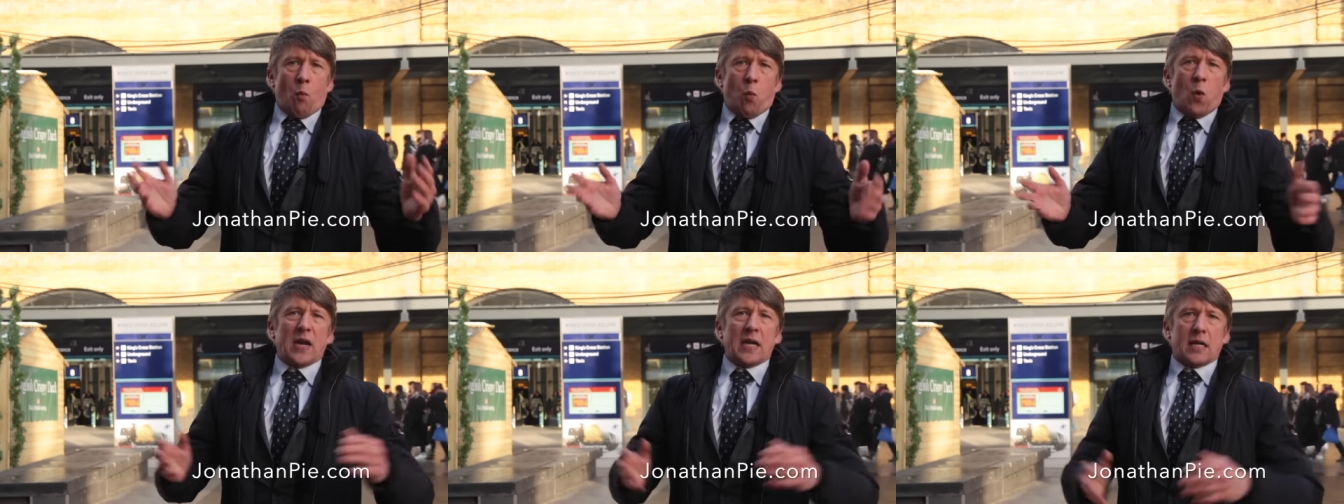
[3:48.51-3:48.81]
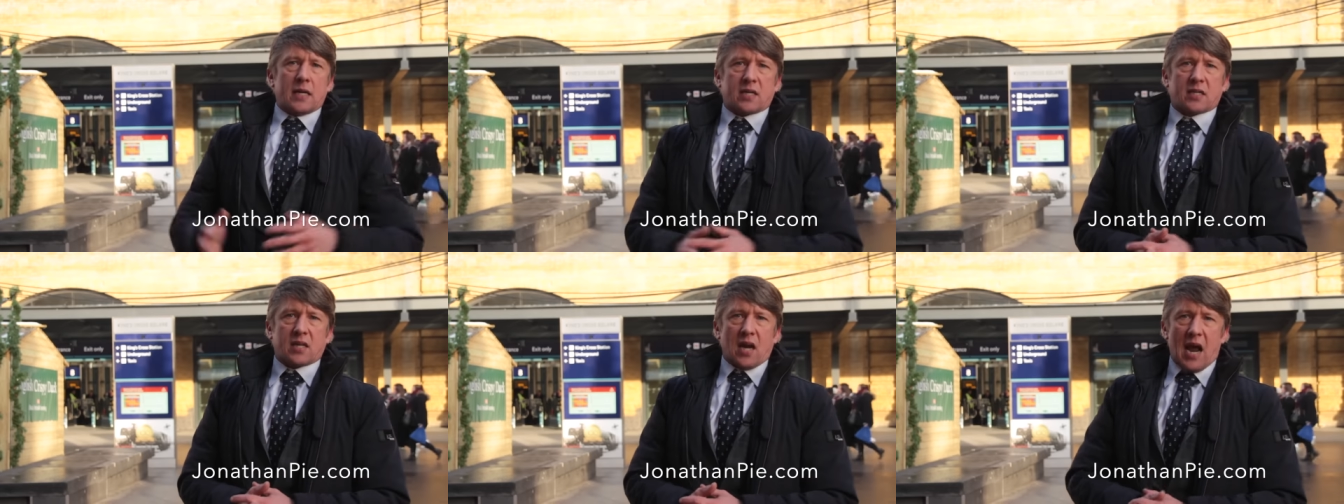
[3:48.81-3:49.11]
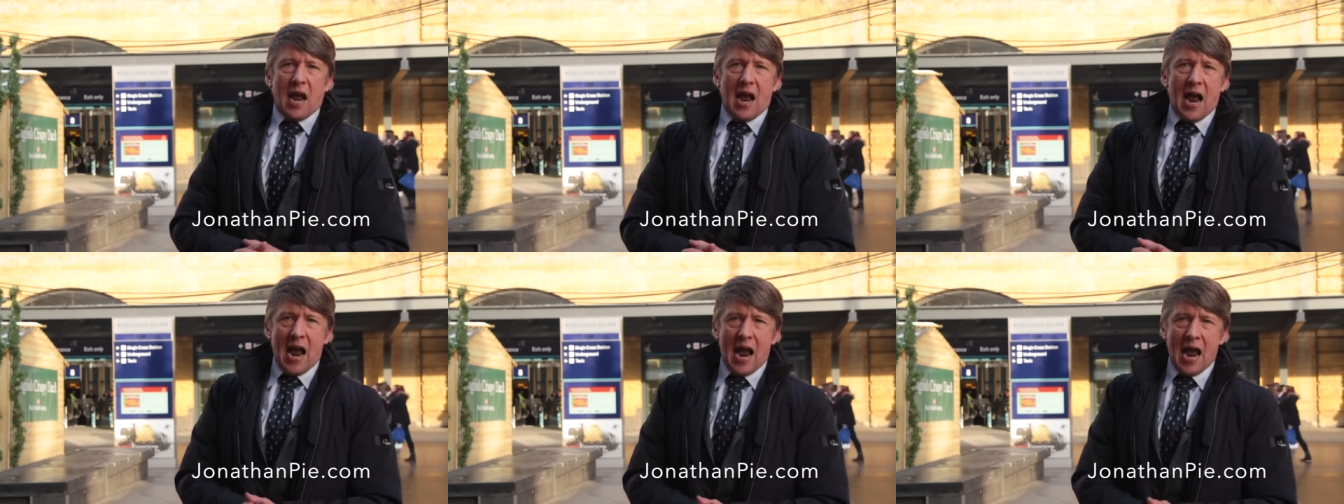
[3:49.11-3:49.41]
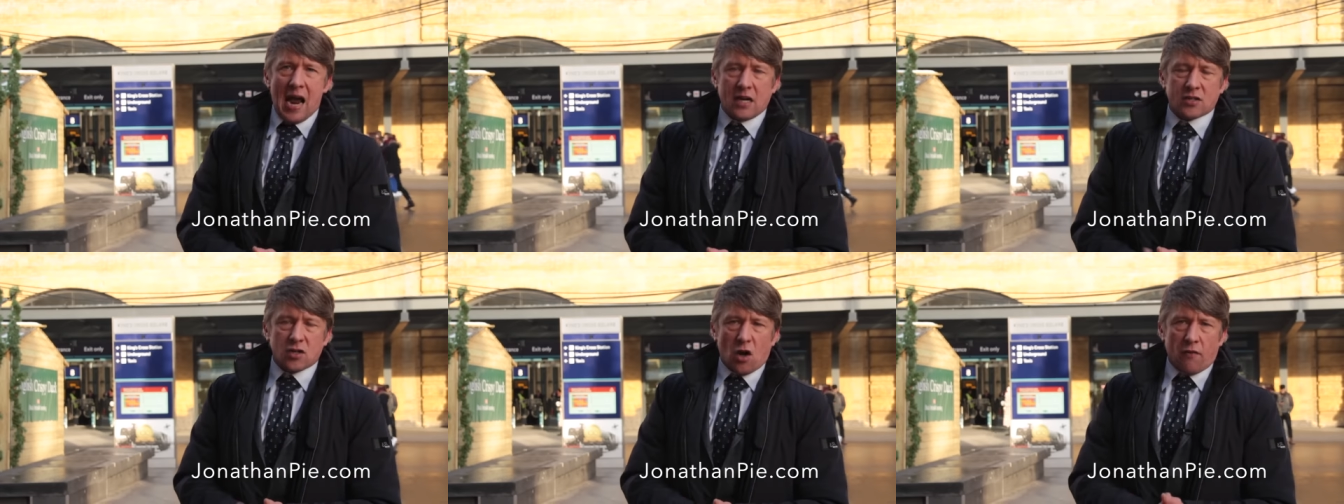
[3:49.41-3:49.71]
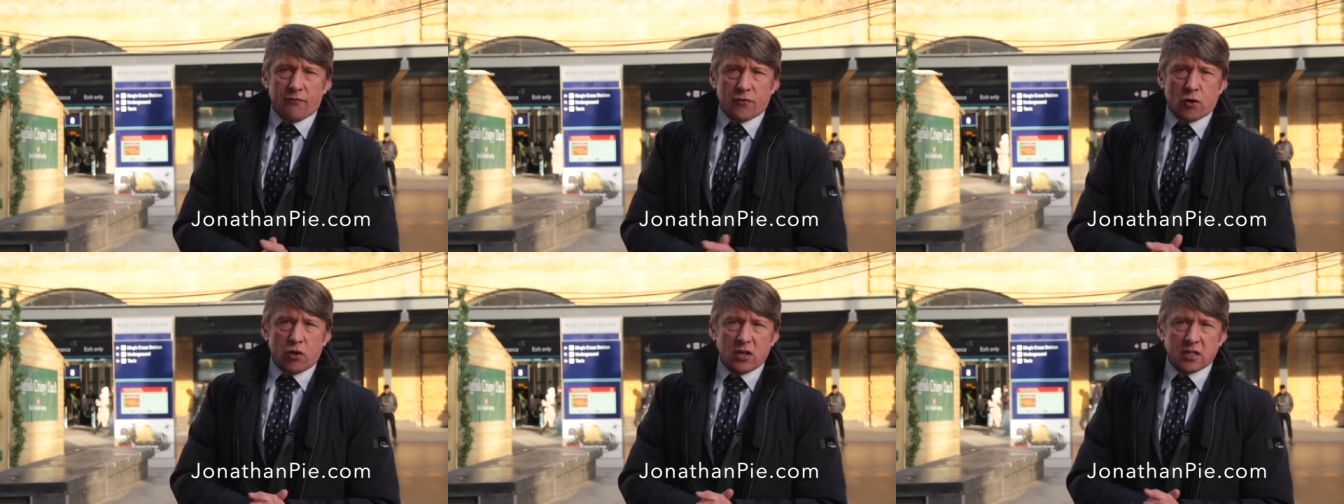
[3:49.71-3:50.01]
weeks ahead
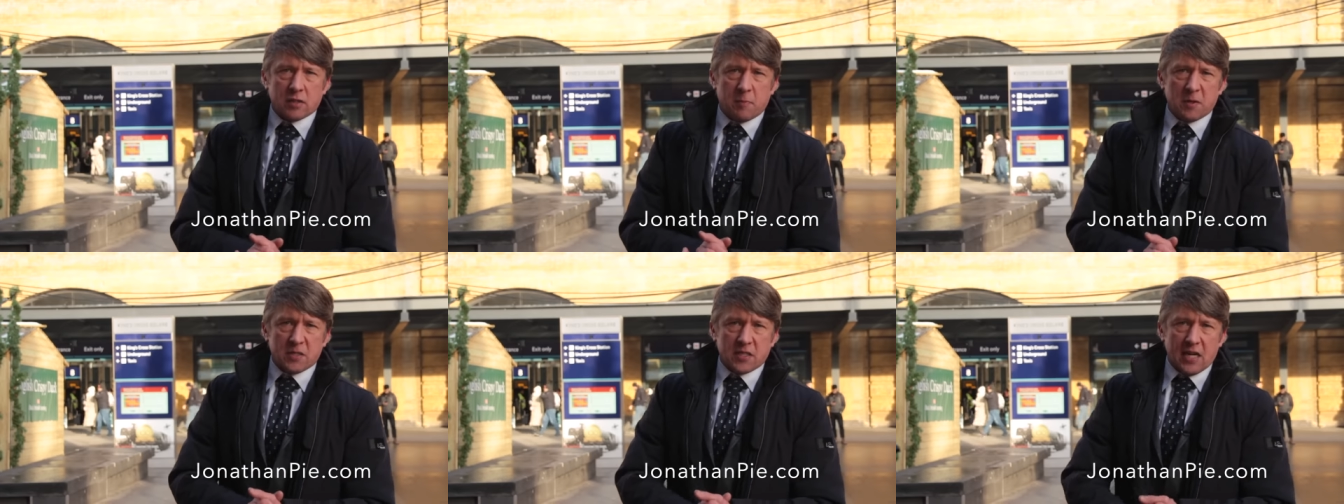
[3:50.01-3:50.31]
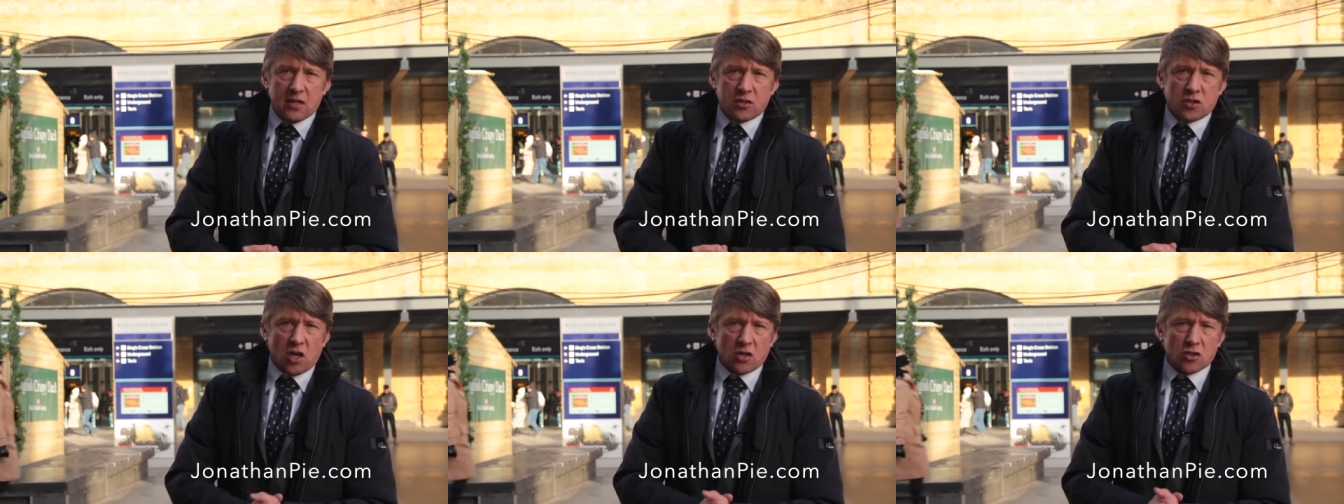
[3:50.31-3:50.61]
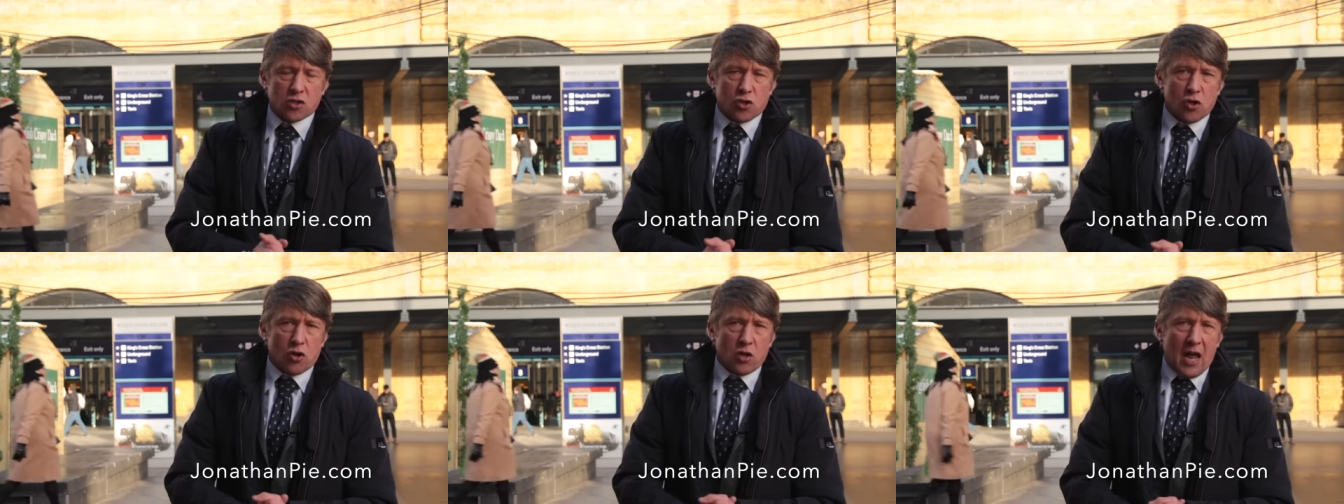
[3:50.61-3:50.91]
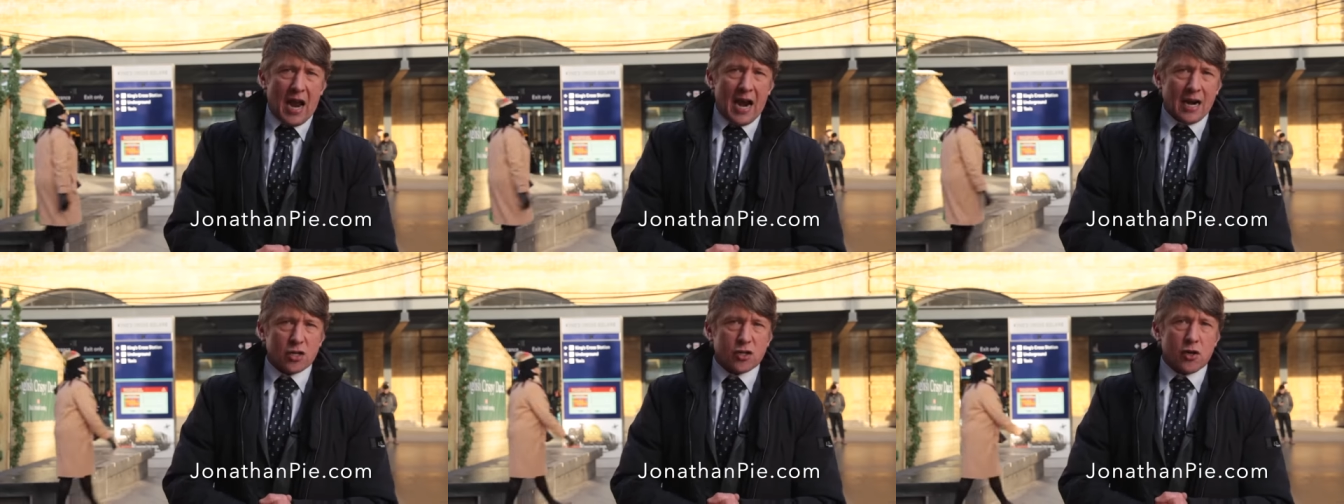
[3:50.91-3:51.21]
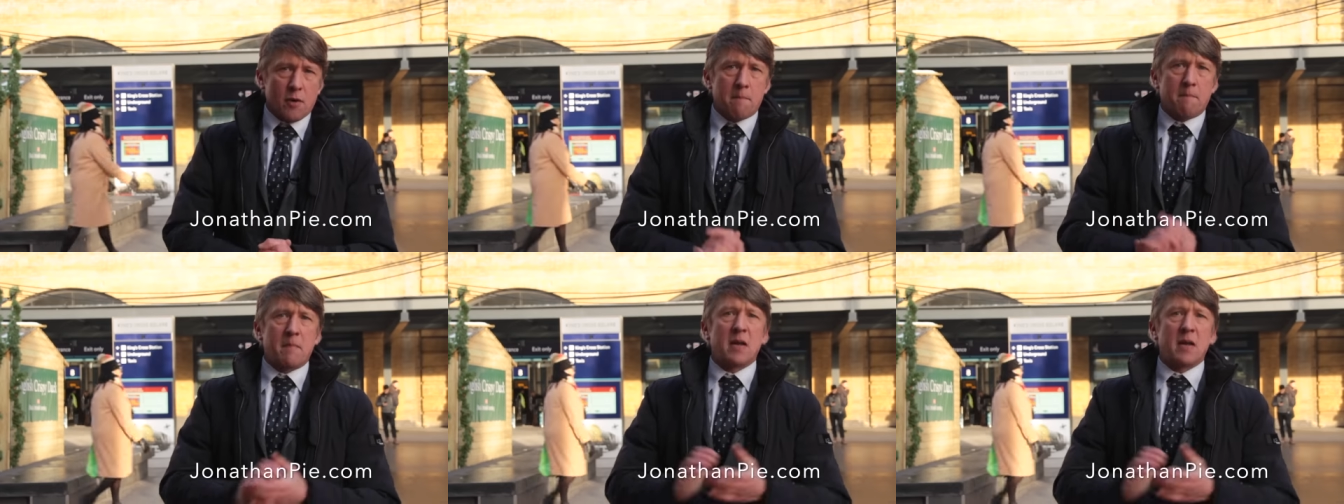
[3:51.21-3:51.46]
of Christmas industrial action,